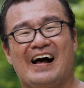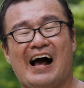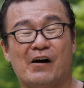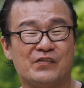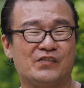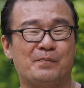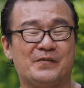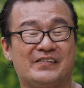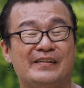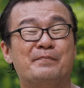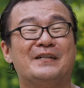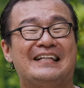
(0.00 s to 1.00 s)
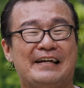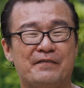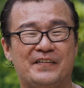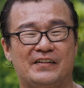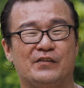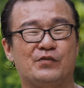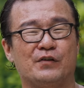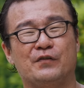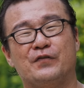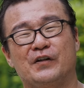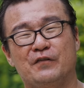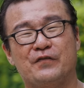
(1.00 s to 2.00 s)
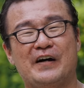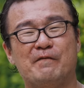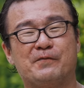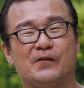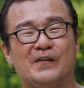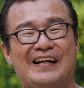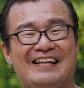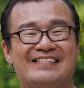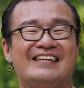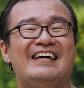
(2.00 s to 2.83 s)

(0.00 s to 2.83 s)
I also personally believe that the 12-45 Pro lens